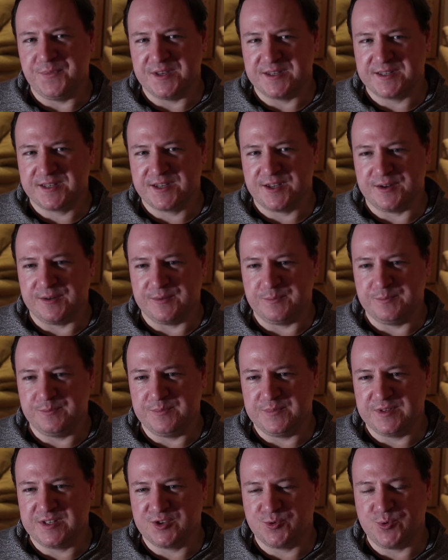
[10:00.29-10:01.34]
This kind of
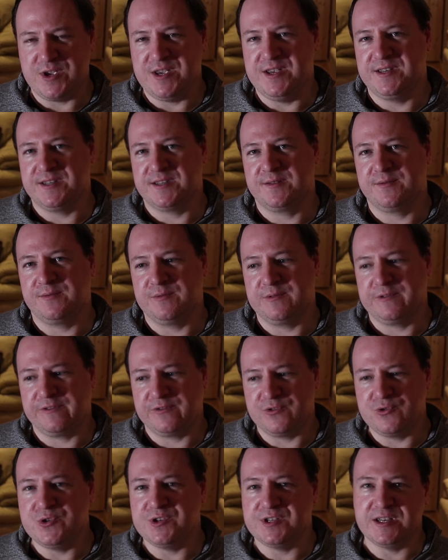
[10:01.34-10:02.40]
sweet,
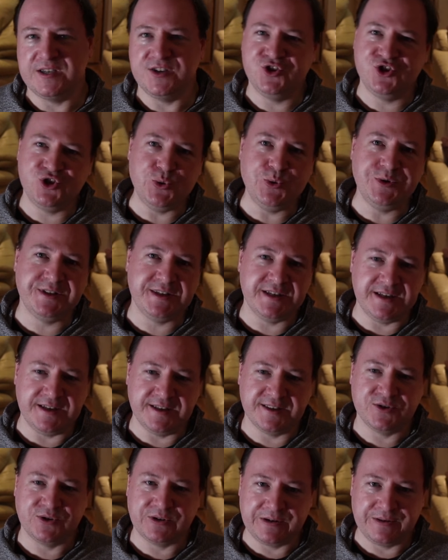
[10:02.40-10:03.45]
fruity,
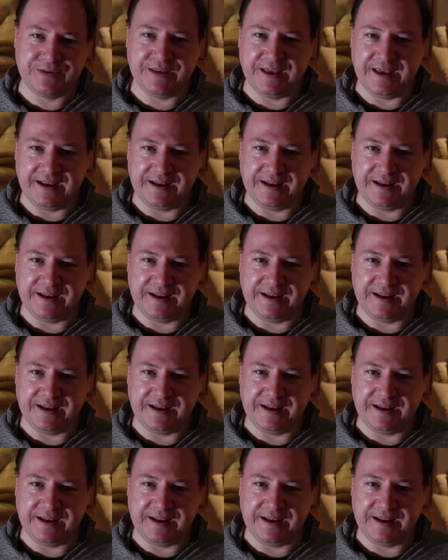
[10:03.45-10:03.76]
juicy sort of